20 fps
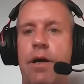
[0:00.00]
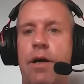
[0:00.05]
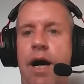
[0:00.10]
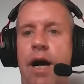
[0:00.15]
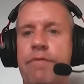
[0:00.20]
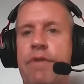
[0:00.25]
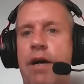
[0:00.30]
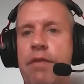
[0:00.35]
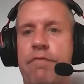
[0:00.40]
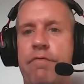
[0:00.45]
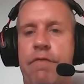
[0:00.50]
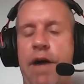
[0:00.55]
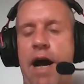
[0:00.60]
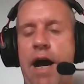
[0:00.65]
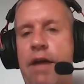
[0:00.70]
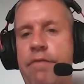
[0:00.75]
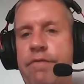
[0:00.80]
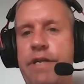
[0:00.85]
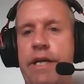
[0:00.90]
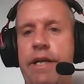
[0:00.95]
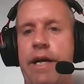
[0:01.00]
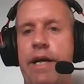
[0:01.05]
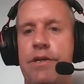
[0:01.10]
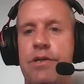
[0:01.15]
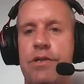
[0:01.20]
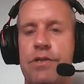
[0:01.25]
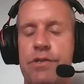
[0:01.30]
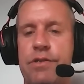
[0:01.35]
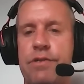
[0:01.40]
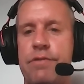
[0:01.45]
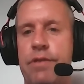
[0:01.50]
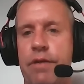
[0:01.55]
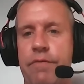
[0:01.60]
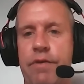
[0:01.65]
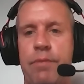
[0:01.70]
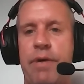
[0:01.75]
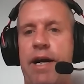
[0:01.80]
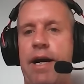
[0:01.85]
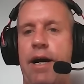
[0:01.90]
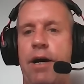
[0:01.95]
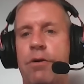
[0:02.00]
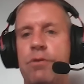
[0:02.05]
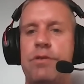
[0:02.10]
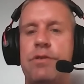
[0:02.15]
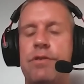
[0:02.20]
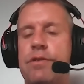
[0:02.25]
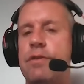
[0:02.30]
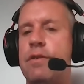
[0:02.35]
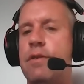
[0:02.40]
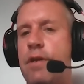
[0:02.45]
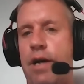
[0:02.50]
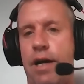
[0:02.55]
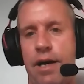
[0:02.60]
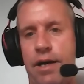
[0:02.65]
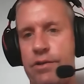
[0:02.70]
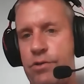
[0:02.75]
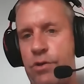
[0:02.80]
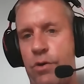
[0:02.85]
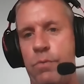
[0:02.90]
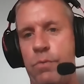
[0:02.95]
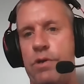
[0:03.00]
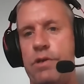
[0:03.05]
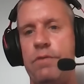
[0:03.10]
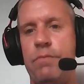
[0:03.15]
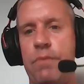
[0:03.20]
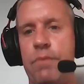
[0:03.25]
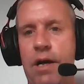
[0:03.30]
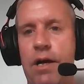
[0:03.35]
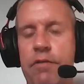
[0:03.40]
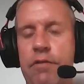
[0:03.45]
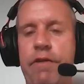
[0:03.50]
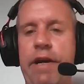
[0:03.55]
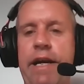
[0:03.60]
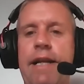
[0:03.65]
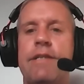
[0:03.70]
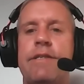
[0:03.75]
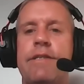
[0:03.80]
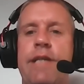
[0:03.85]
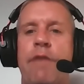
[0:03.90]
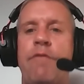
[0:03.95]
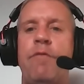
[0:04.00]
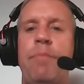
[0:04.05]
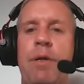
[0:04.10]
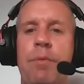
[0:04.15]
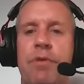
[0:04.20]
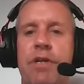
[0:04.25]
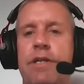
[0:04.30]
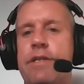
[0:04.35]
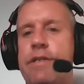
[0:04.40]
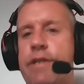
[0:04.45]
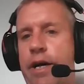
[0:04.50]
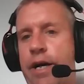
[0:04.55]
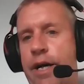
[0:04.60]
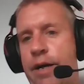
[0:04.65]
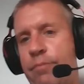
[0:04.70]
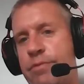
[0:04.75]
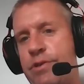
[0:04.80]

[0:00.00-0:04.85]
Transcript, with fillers: I've got five teenagers living in my house, uh, so we're feeding seven people at a time.